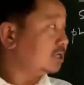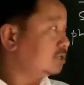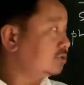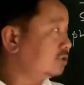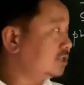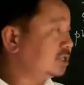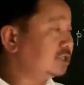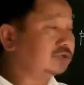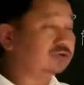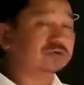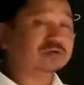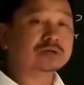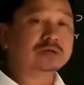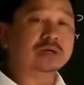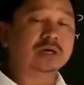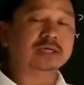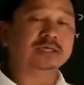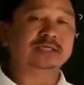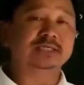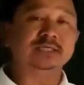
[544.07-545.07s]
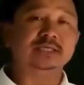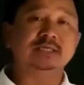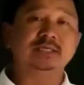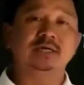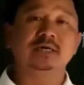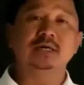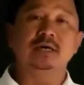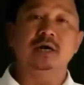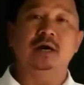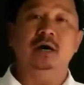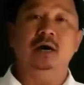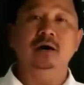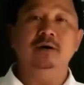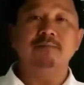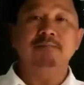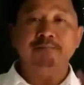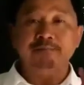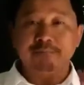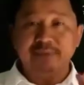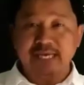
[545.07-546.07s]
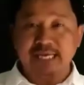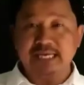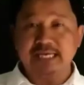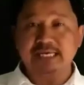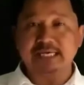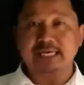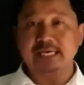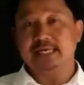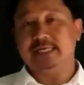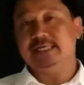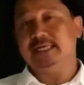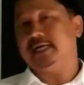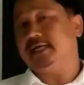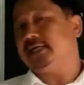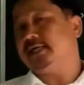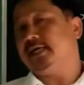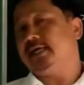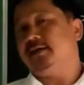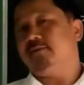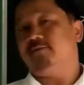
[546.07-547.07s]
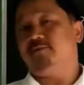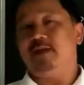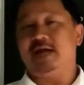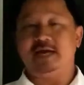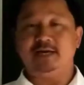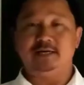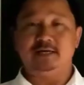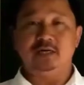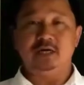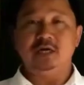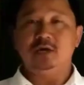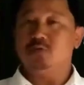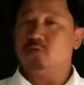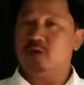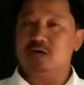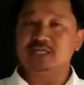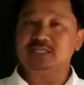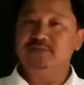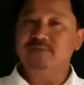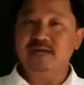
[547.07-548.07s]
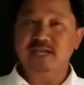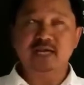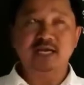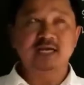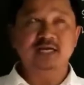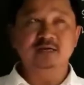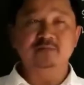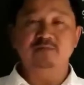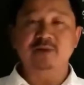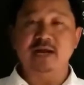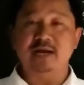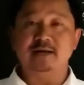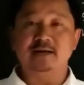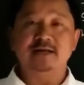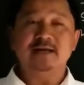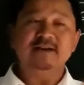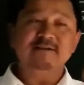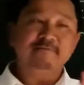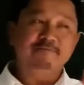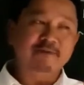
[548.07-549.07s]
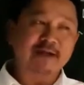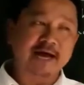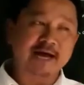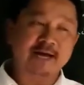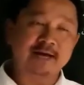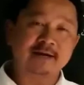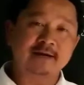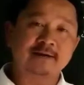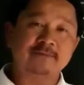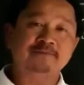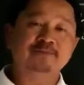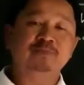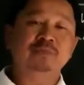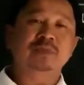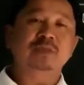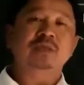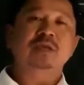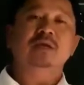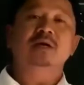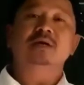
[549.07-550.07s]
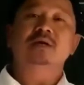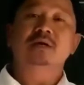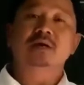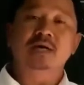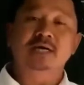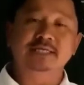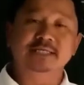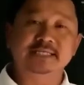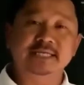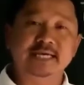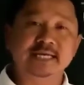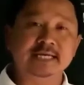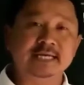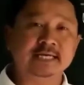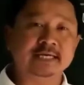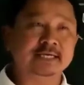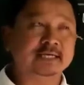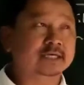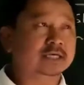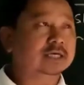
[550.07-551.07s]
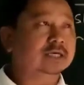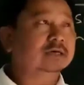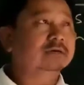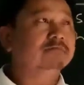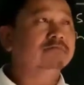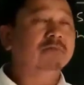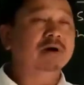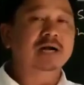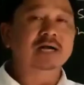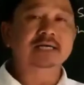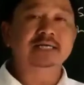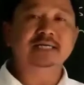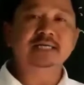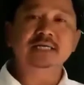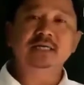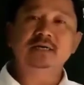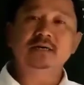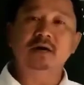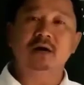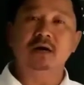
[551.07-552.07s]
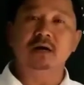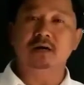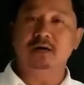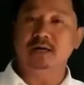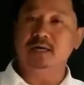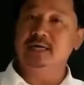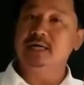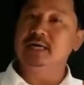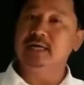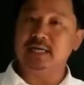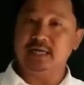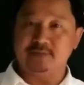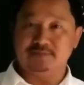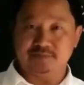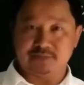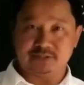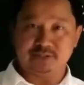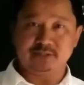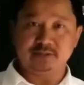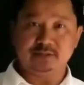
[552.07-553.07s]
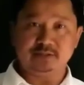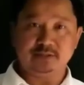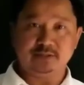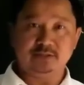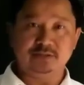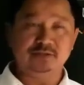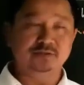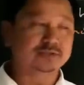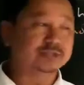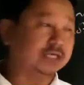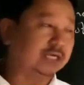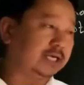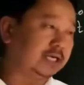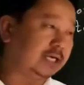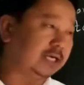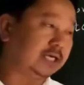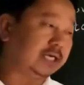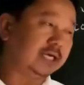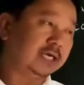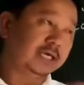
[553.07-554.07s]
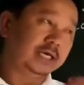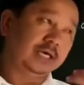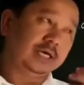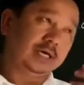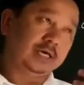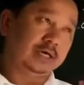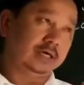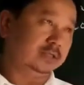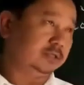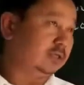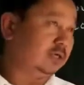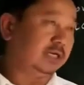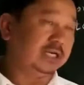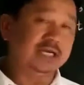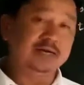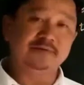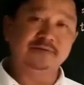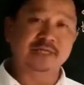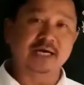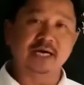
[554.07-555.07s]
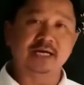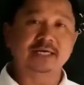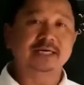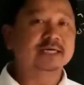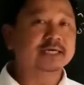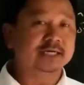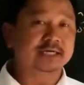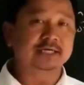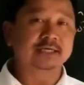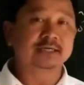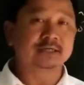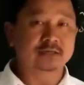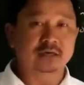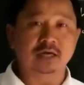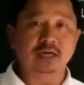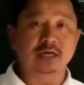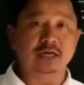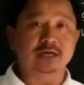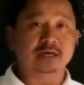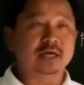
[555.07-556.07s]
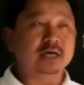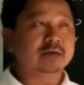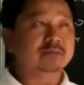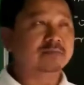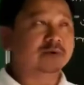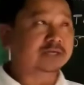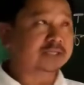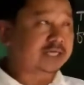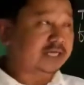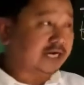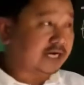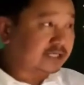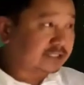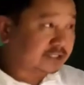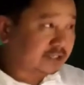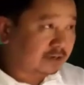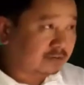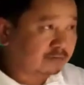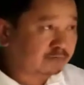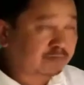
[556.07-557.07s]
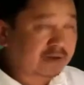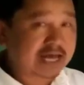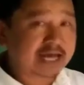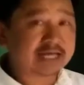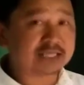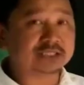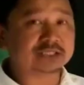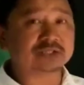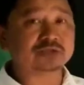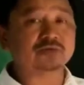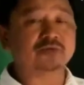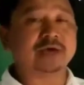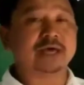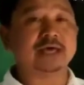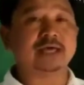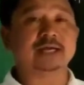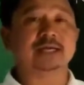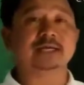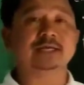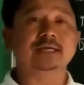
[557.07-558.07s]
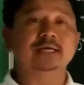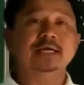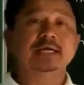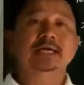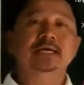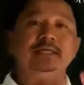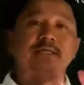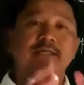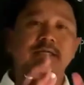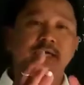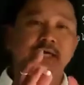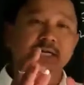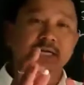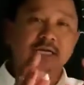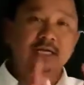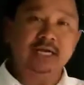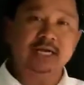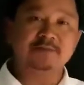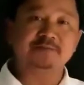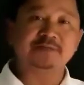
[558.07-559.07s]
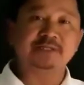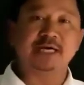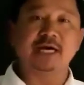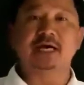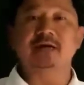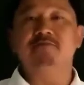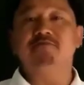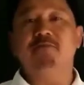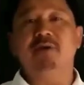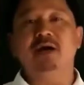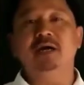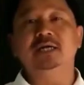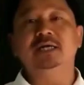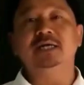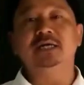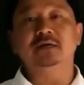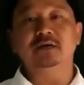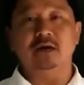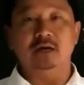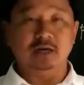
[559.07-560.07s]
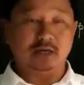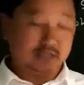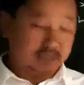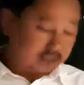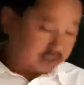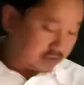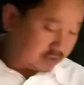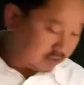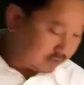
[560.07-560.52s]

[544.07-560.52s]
you need to consider a variegated plant. What is variegated plant? Plant containing multicolored leaves. Usually the leaves are green in color, but there are some plants where the leaves are multicolored.